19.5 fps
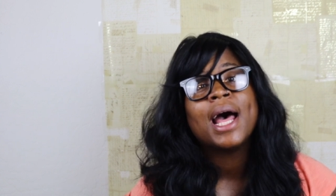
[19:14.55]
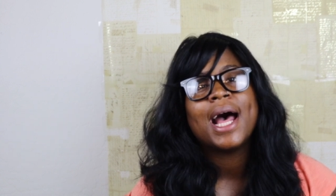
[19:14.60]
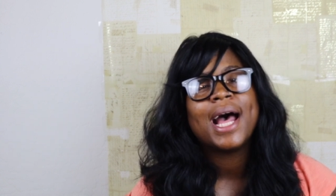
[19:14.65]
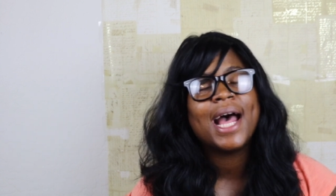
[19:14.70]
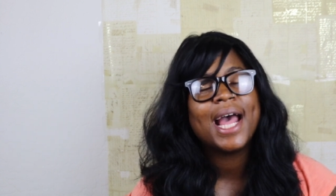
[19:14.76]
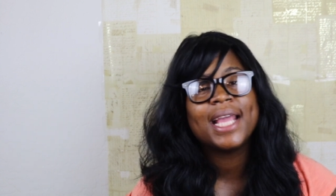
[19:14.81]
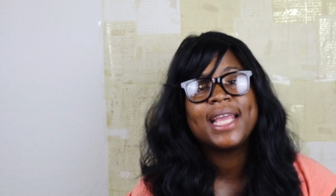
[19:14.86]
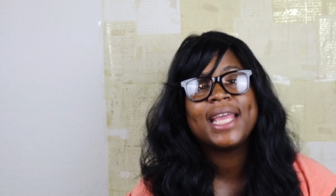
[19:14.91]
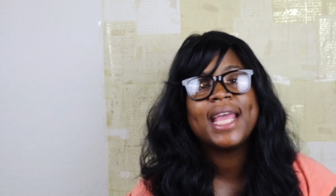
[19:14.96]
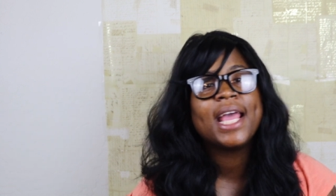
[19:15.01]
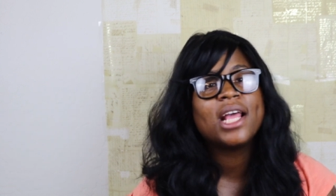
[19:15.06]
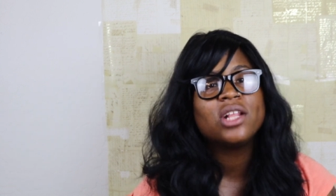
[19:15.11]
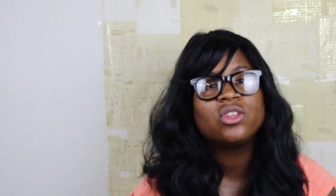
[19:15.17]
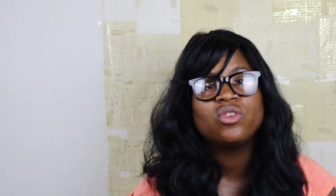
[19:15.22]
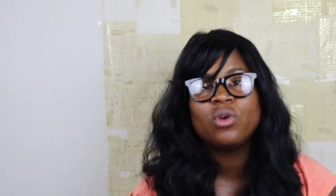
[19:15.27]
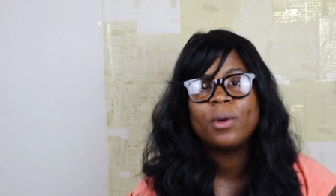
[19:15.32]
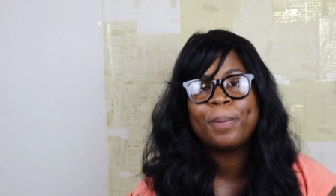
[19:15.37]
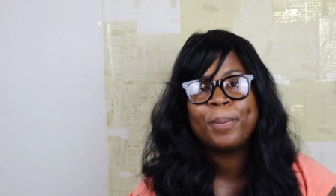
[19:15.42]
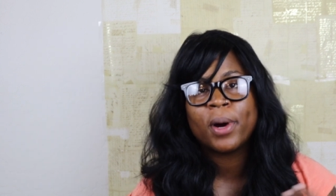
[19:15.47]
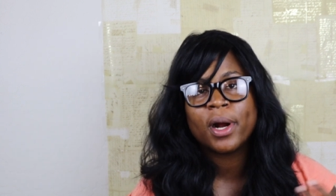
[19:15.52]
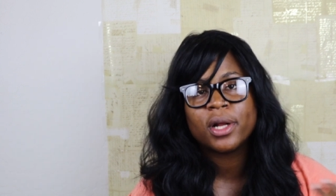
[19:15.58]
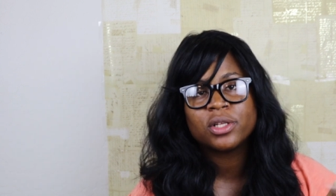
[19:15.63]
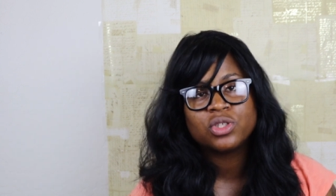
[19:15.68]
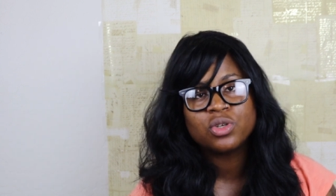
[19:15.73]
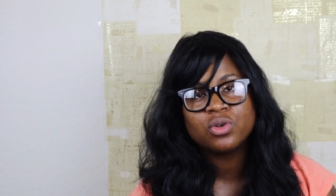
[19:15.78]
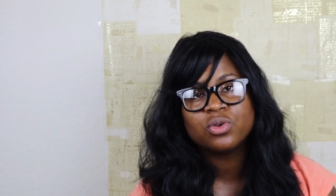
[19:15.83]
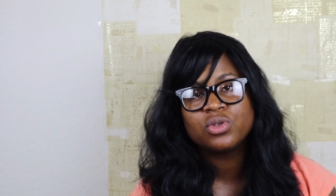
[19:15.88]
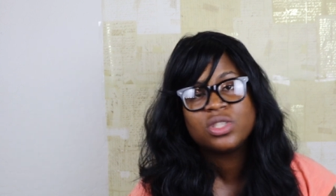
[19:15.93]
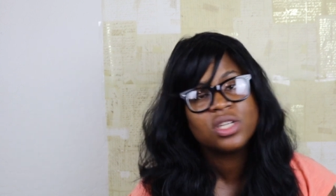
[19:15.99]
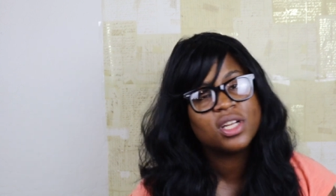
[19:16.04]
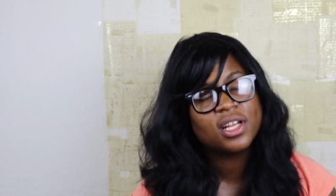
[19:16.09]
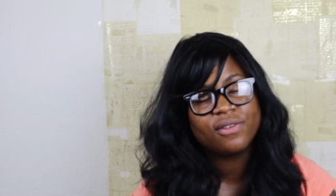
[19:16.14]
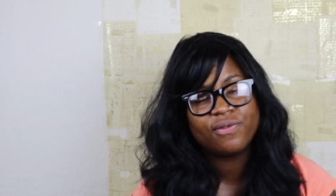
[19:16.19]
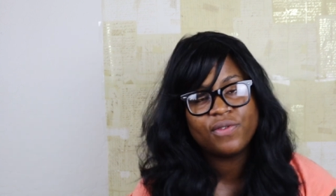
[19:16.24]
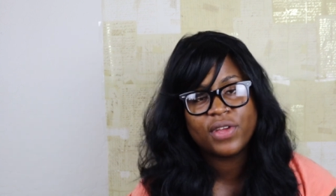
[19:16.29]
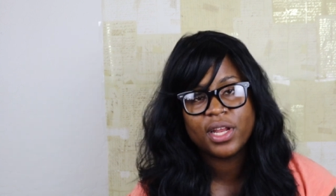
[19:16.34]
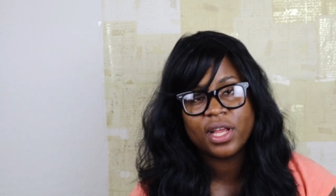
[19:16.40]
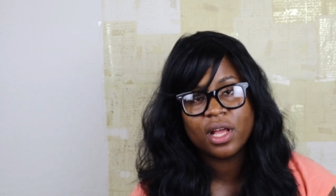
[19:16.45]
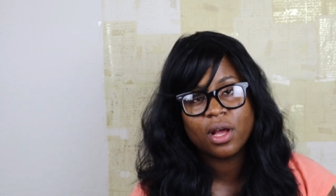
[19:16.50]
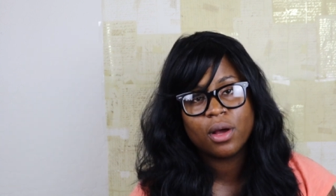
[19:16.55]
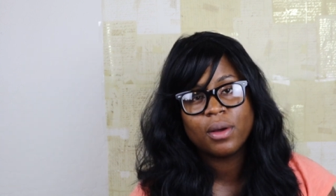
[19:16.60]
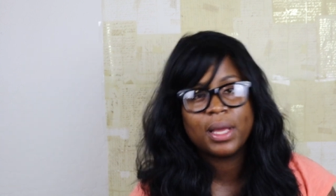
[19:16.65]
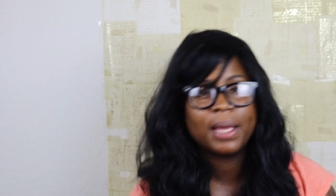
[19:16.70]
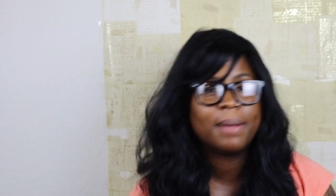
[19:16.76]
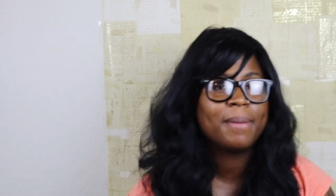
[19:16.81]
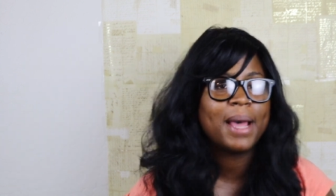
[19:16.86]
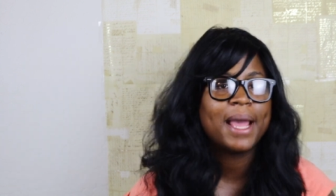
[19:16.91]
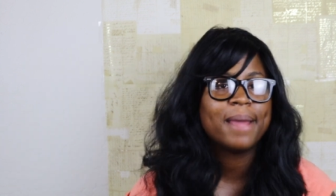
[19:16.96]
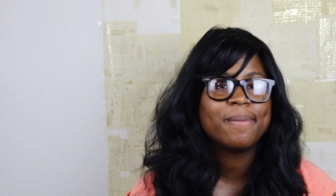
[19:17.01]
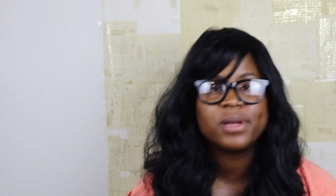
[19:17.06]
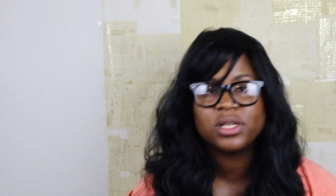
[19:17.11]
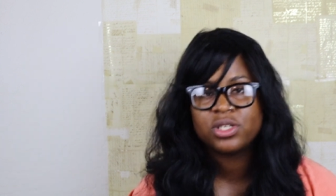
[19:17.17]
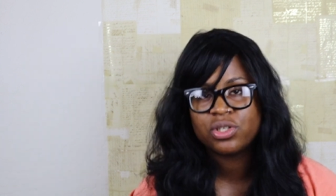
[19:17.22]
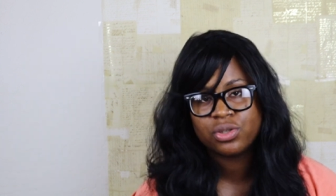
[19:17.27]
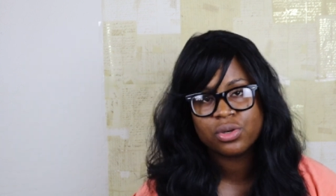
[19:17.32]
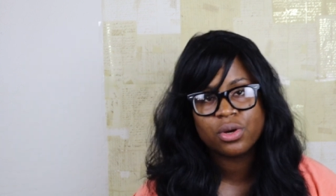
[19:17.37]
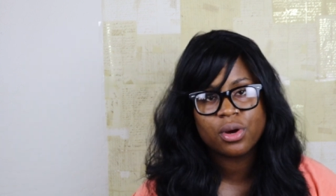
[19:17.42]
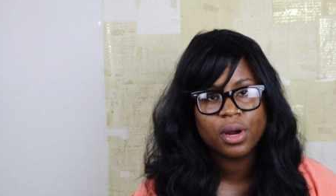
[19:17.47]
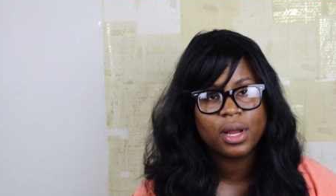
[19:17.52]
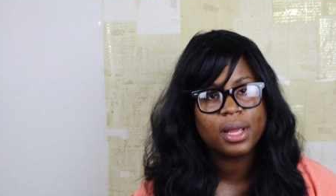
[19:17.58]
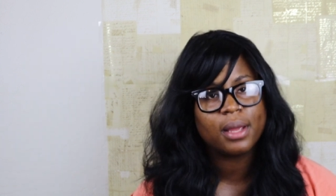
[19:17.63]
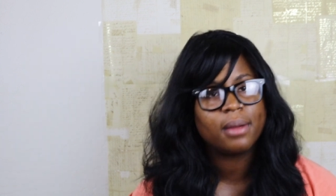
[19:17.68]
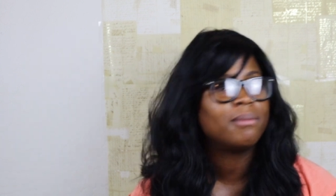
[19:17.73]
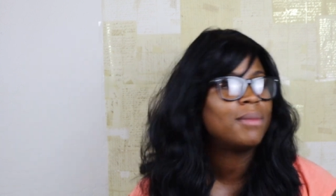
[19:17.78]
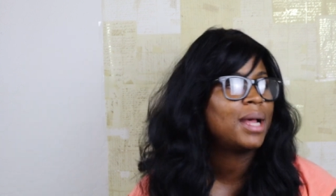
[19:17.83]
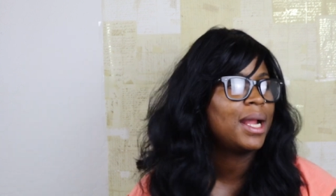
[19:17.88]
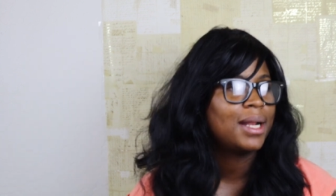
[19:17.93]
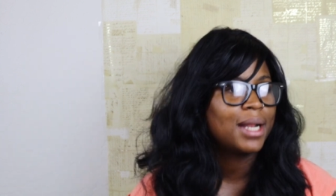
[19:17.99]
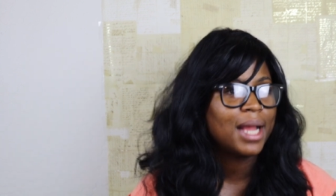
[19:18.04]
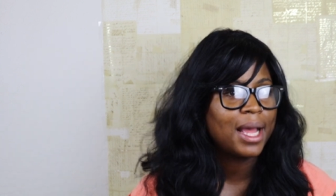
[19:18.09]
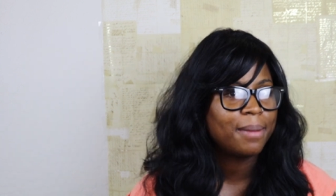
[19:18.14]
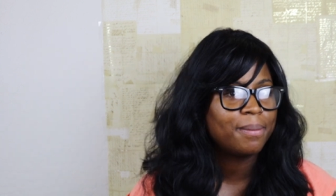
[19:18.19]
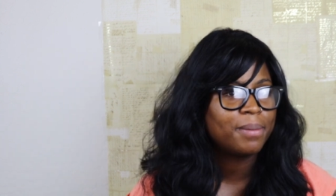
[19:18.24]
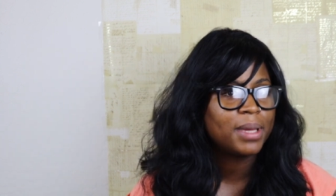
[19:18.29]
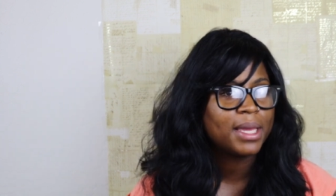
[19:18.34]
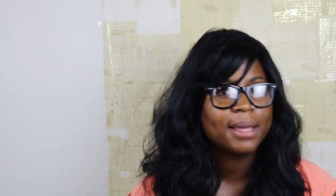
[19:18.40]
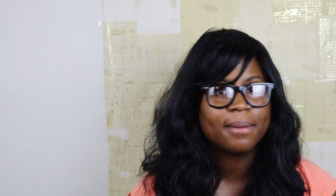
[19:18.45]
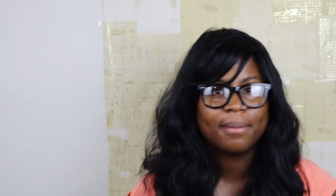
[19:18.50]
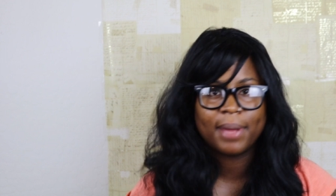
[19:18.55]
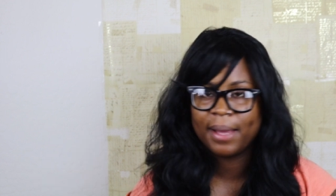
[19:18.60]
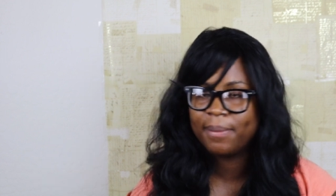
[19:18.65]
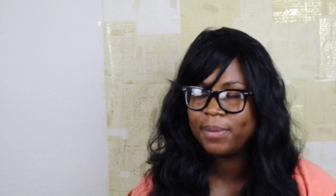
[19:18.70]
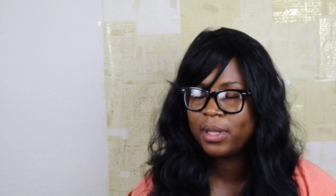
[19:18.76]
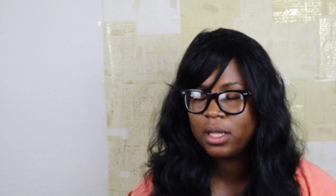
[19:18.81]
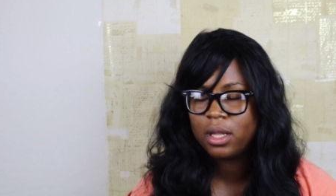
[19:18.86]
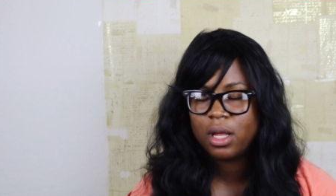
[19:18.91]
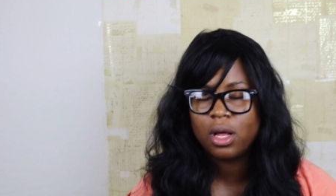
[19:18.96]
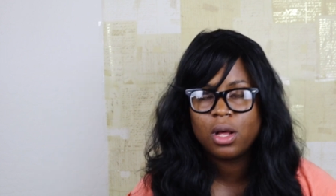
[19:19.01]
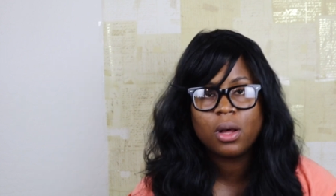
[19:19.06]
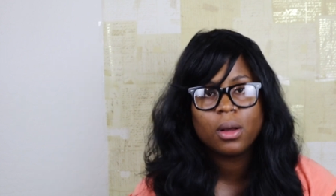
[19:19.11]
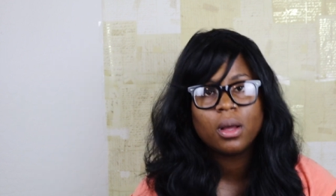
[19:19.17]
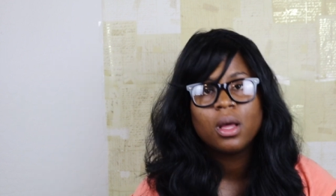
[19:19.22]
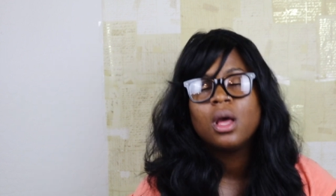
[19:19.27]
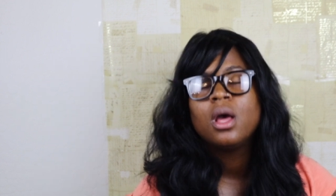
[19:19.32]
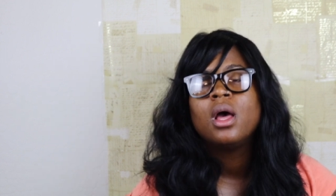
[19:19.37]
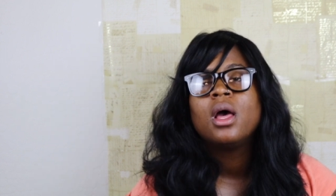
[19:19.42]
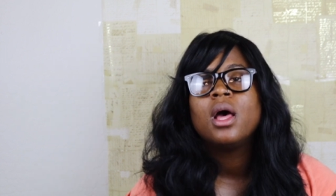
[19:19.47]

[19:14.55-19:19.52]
I can do a part 2 to this video. It might be short, it might not be, it might be long.